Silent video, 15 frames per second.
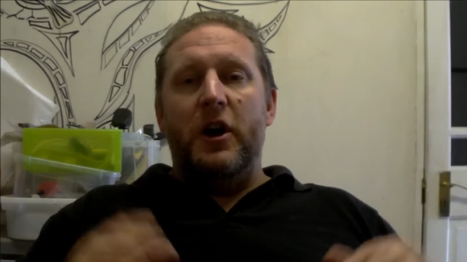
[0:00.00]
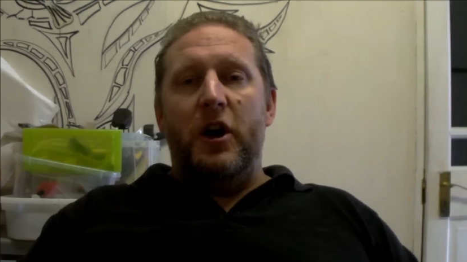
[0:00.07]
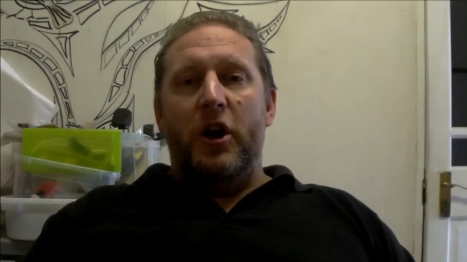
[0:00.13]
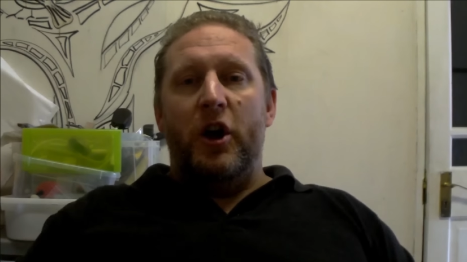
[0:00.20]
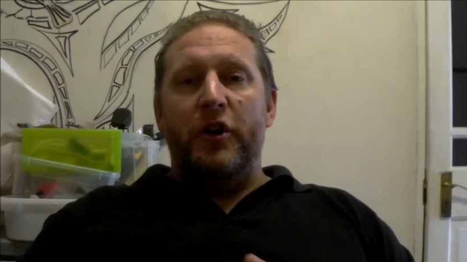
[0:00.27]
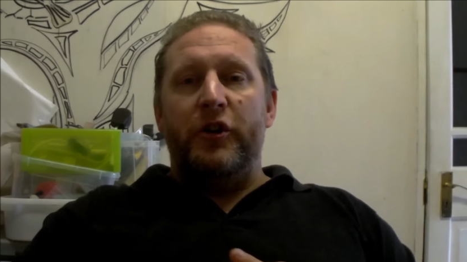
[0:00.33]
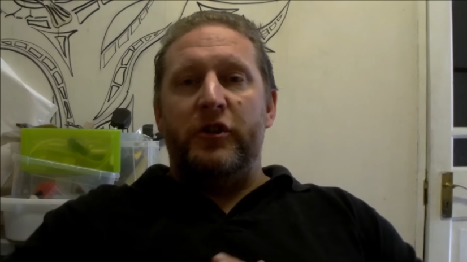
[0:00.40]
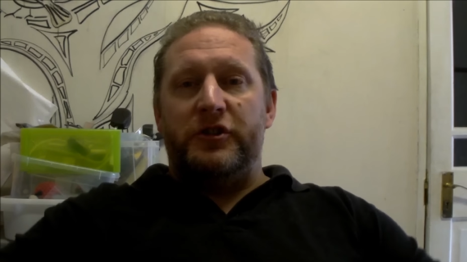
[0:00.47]

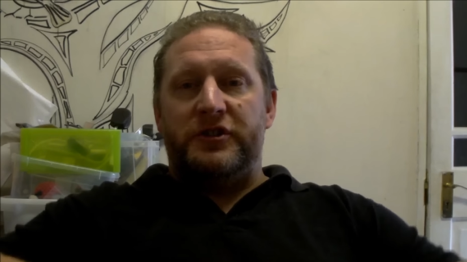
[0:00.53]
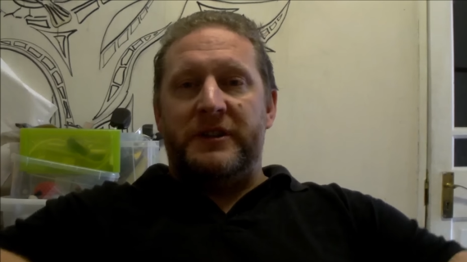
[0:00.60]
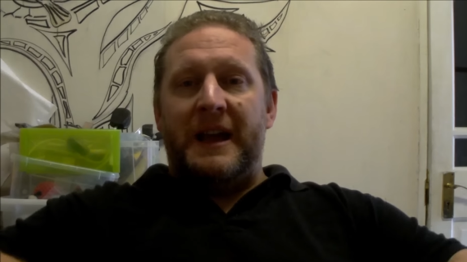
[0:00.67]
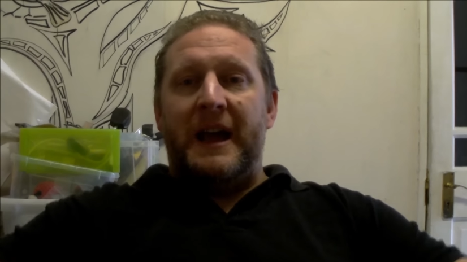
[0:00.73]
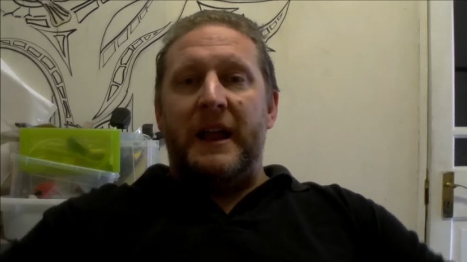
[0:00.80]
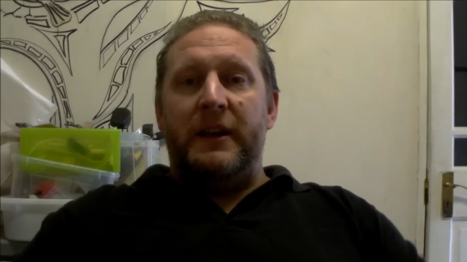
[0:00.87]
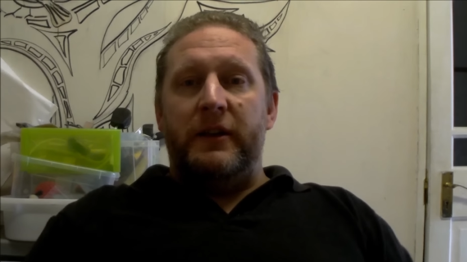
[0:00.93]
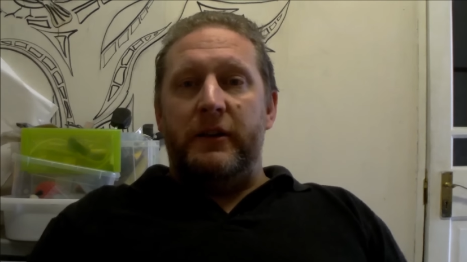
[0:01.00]

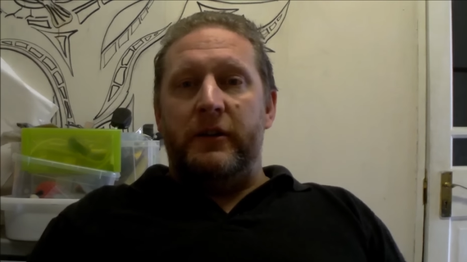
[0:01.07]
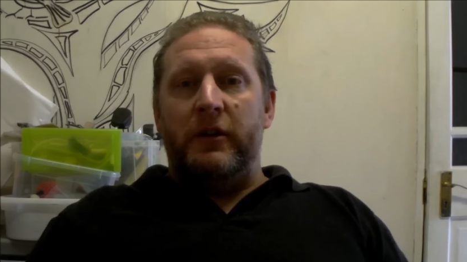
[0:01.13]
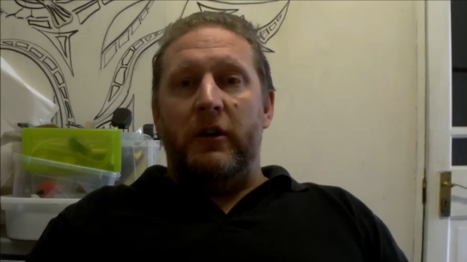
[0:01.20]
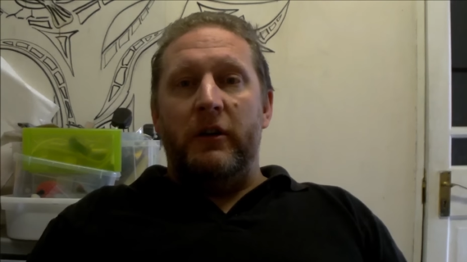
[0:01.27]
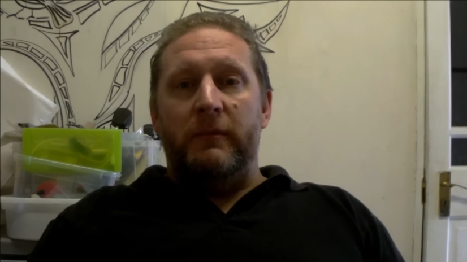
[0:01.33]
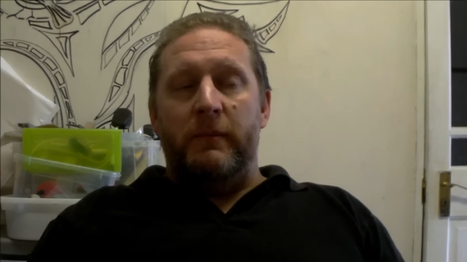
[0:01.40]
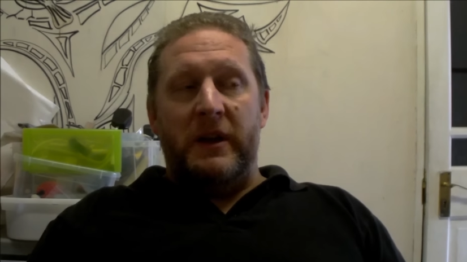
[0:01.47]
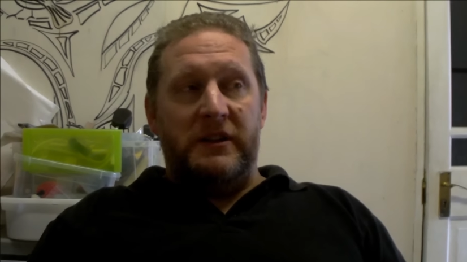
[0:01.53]
understand that
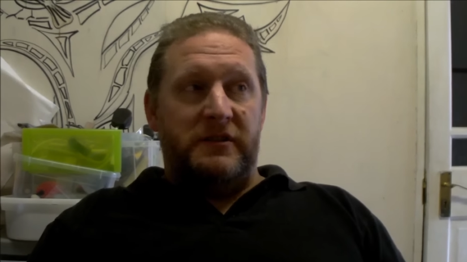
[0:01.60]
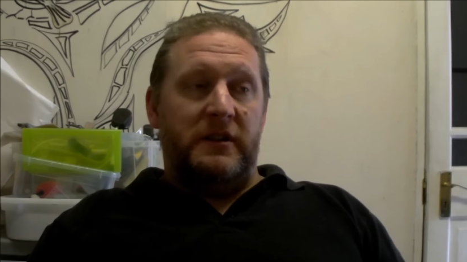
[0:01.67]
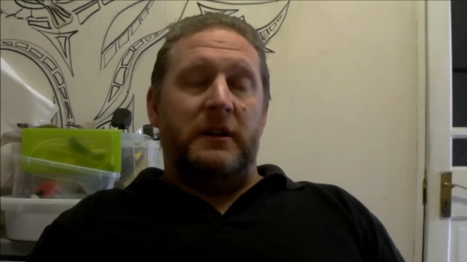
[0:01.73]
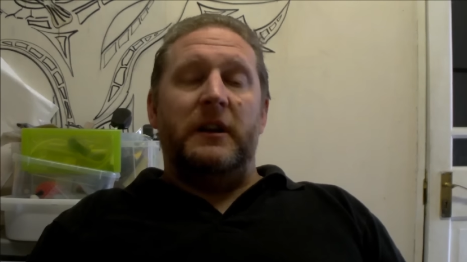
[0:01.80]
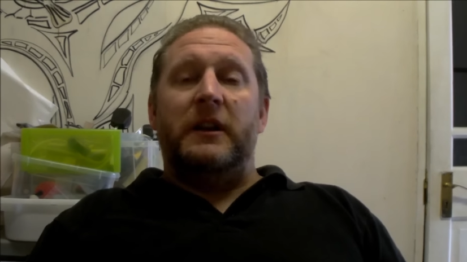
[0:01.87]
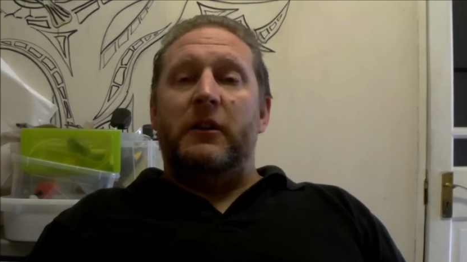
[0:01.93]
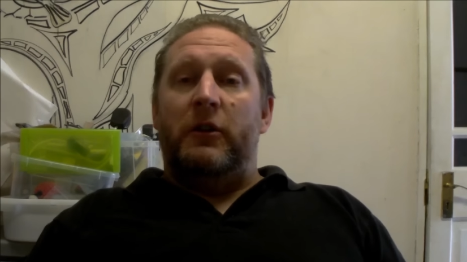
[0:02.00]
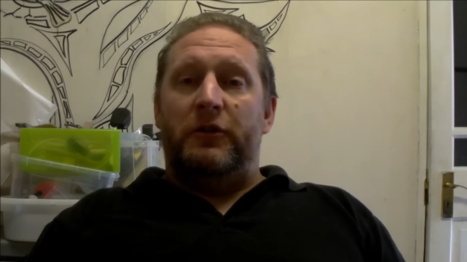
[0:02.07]
I
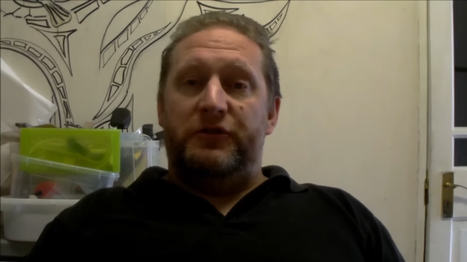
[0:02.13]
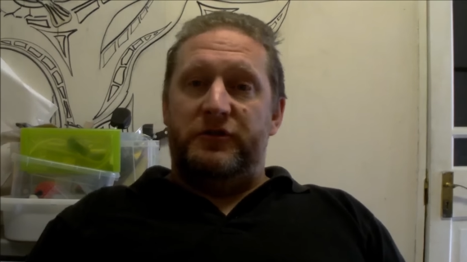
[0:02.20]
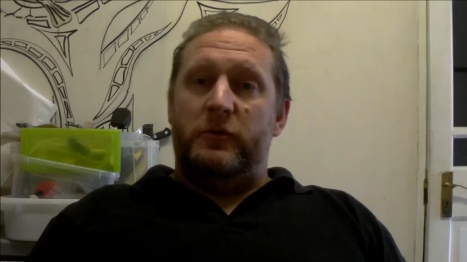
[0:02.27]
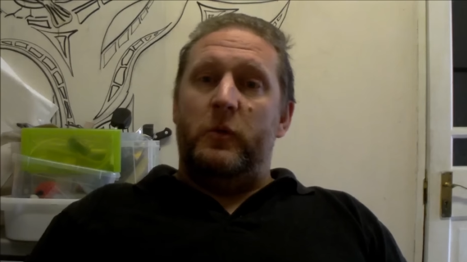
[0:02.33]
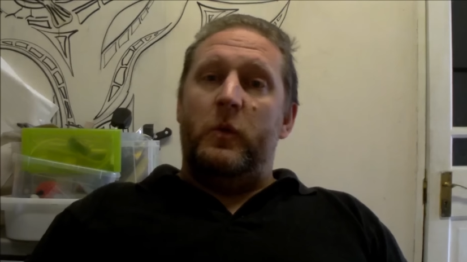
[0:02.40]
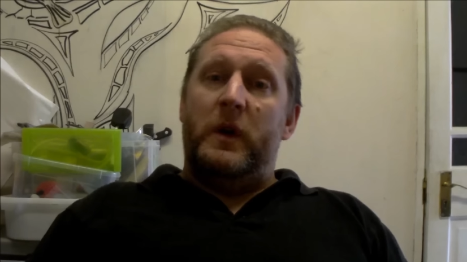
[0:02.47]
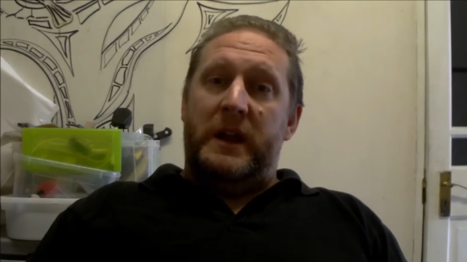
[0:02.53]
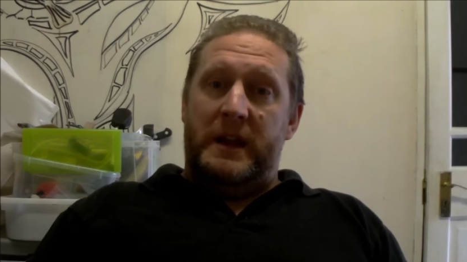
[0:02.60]
basically lost a
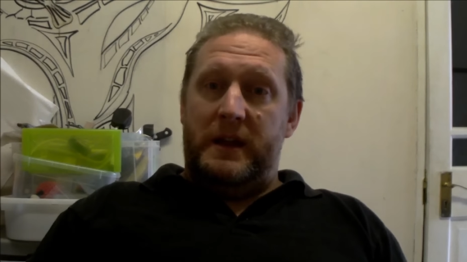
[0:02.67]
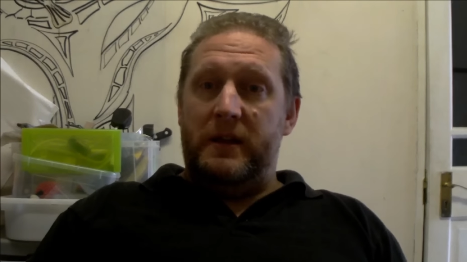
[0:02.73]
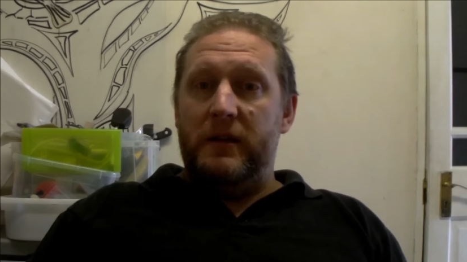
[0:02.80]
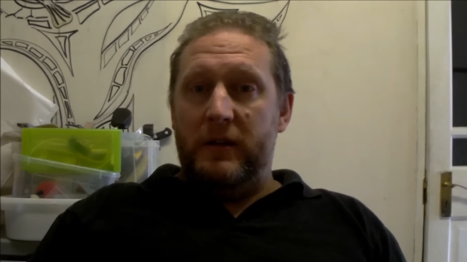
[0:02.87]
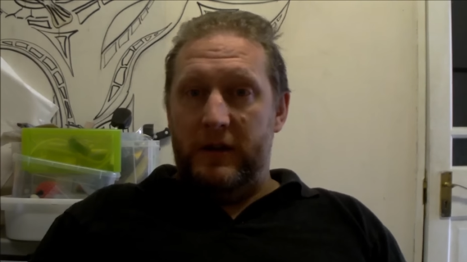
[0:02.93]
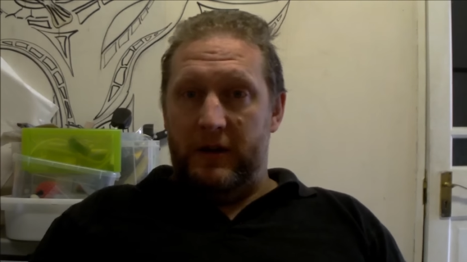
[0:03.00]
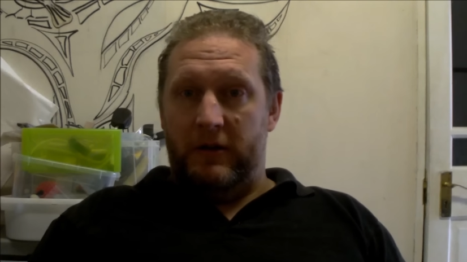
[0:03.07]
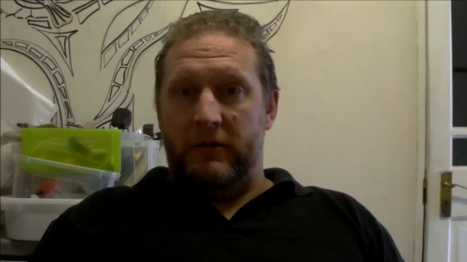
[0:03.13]
week
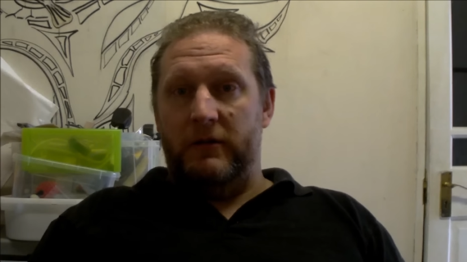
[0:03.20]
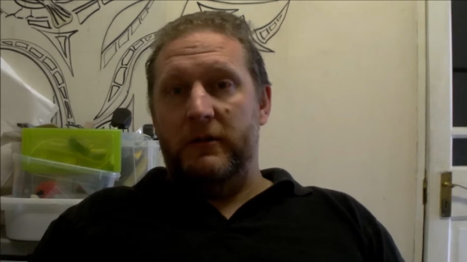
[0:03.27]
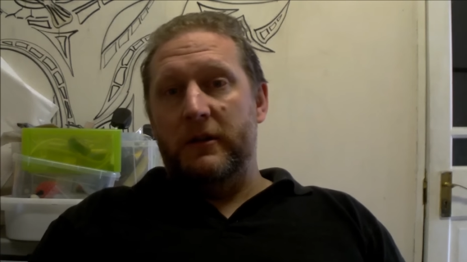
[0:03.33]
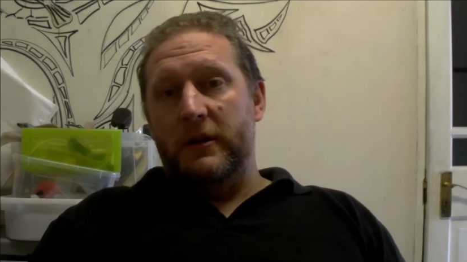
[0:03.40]
here.